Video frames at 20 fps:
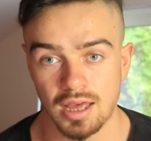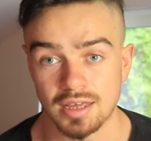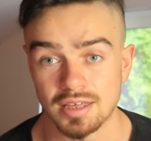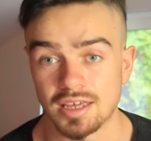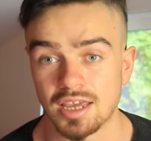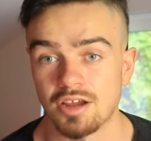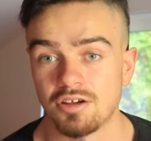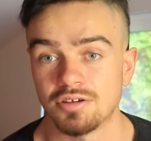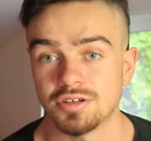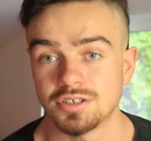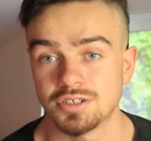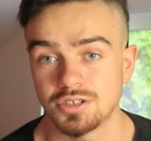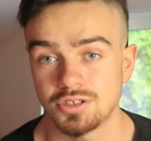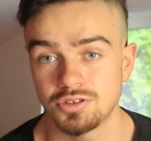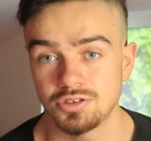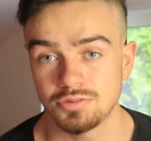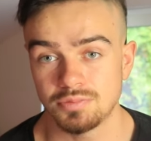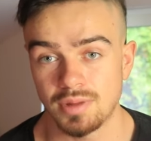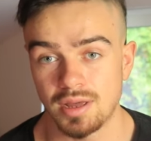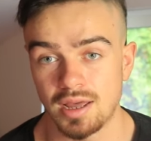I guarantee
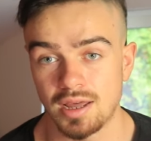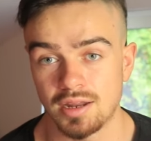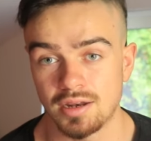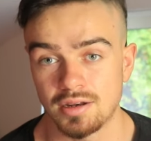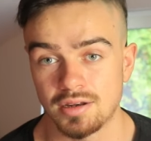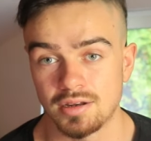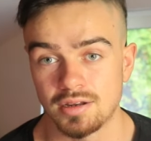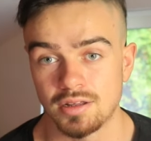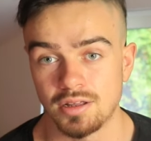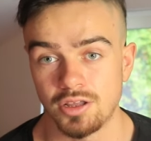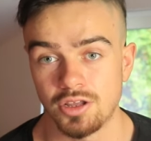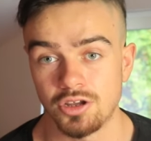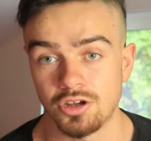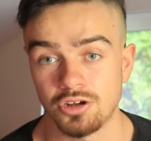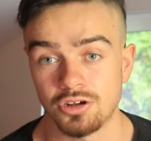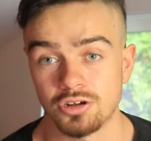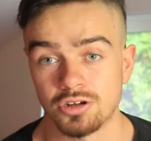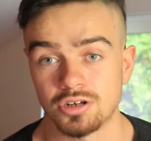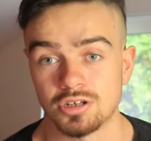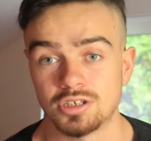you, man,
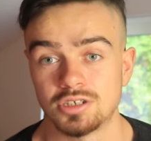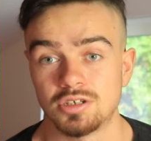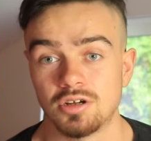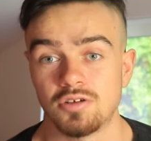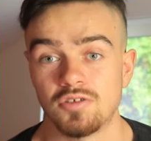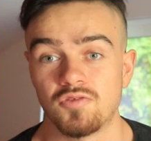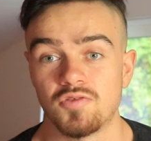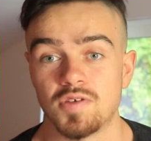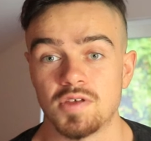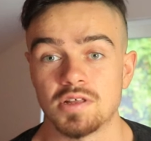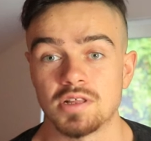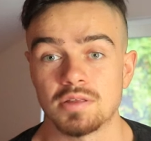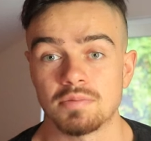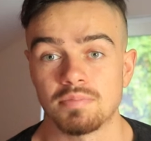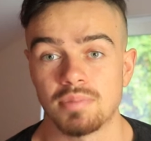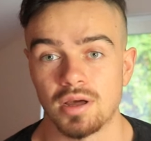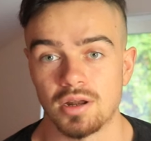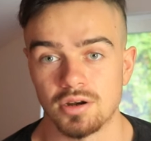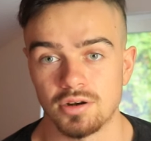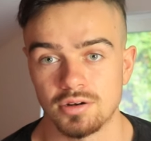you're going to start feeling
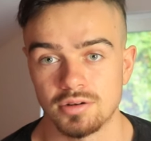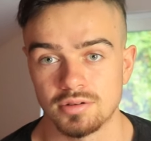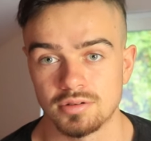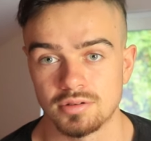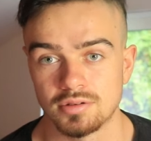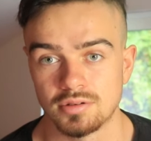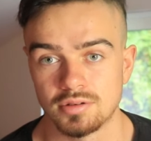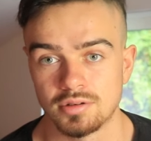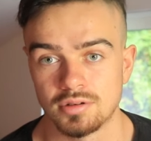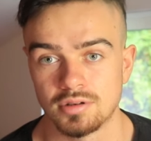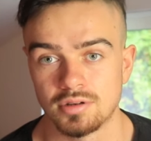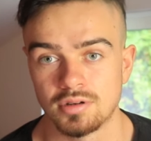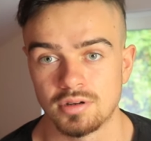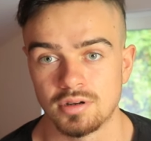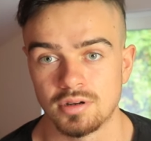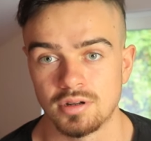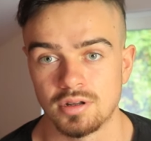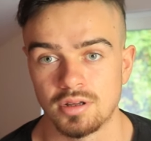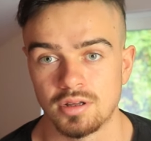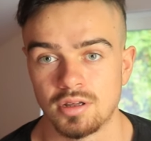better.
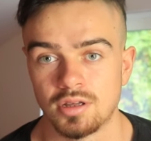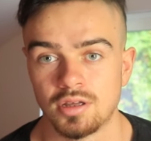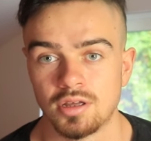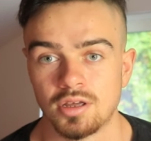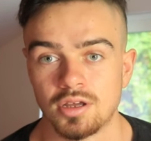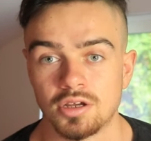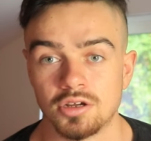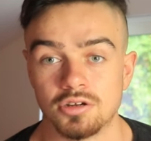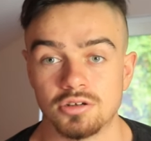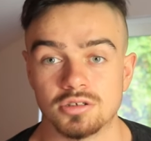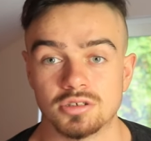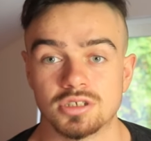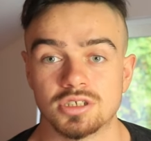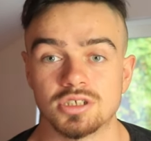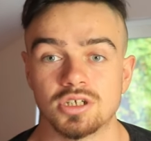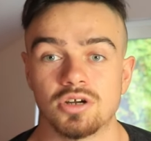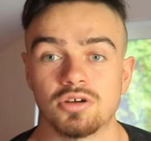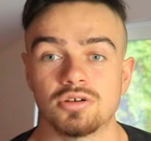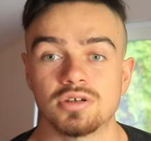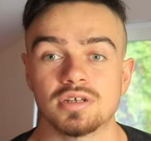You're going to
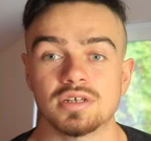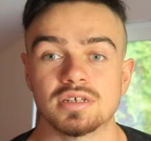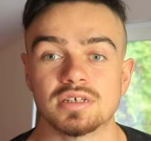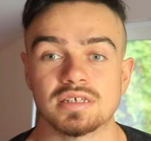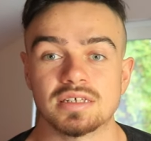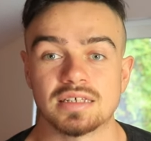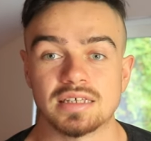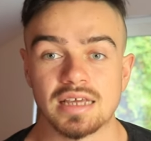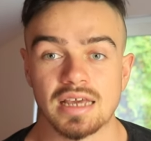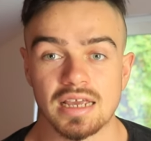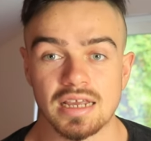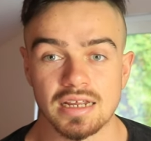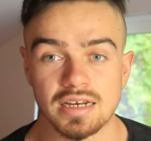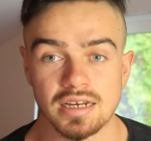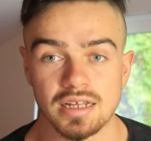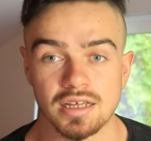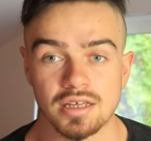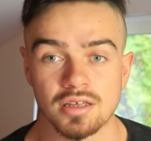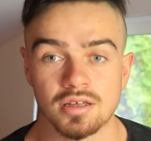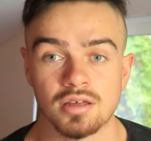start
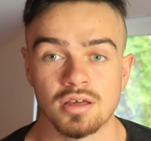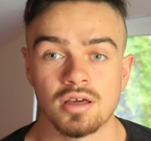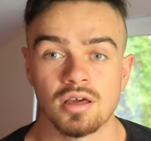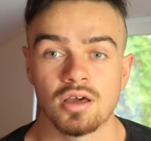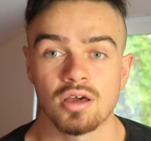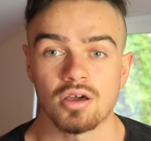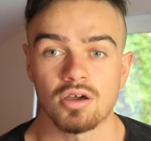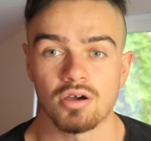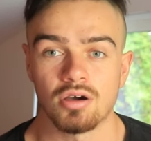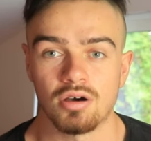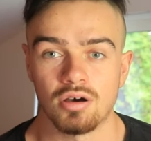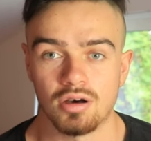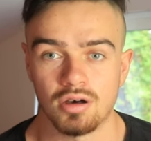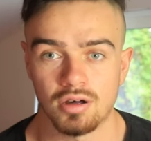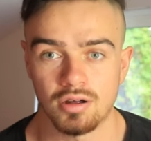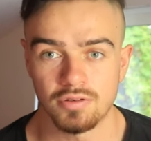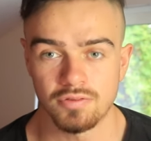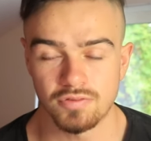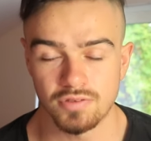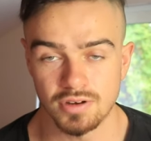gaining
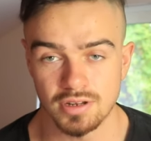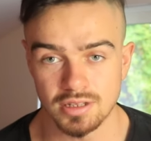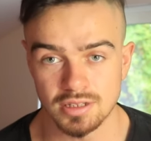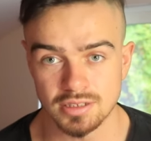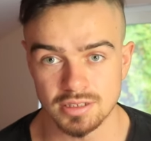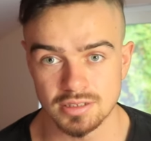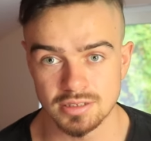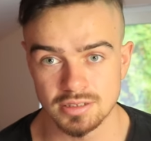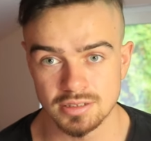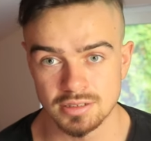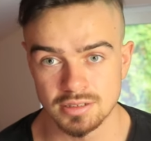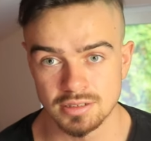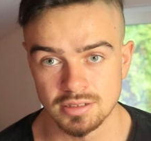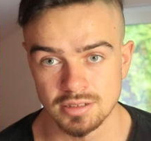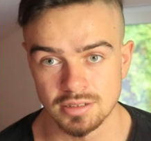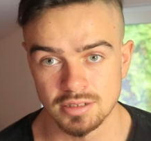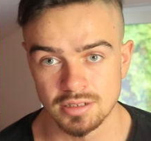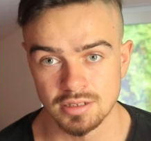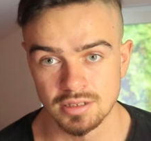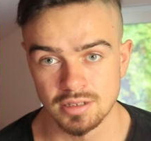confidence
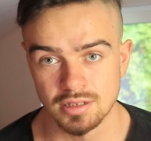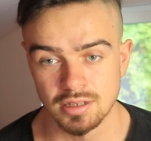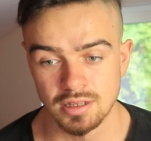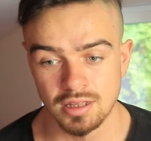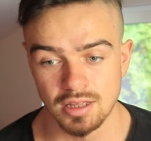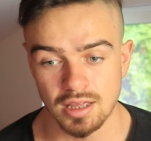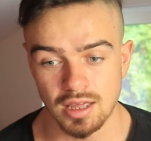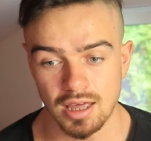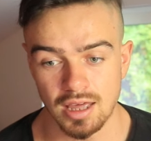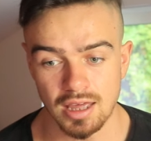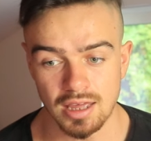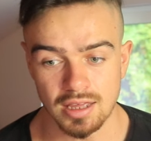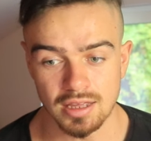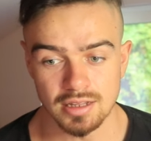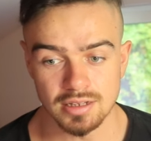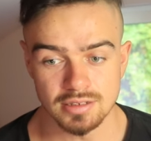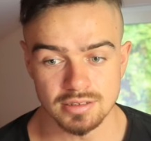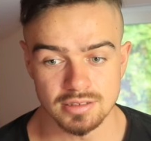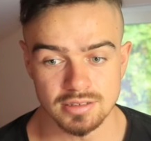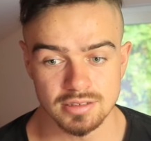
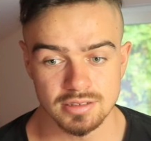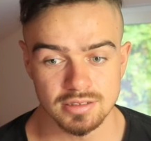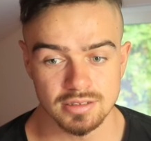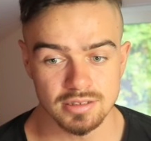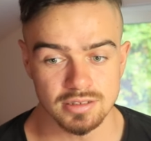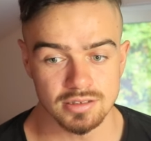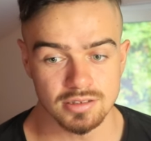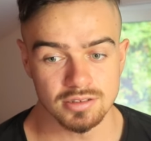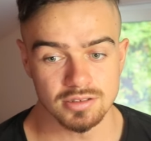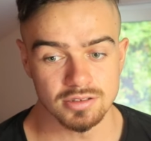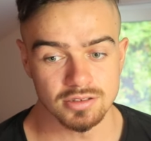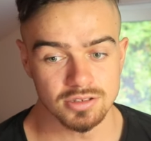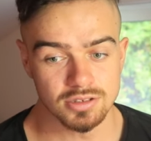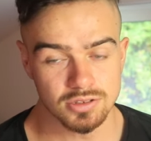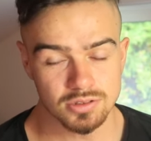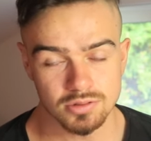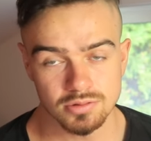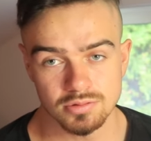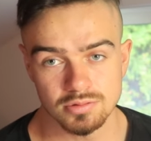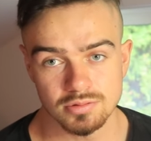and
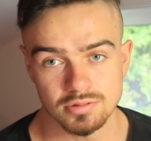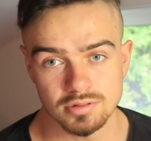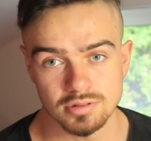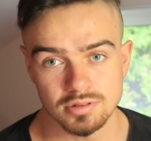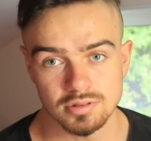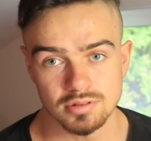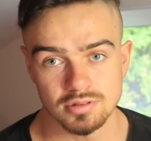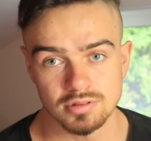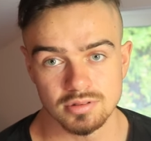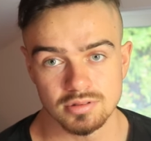soon,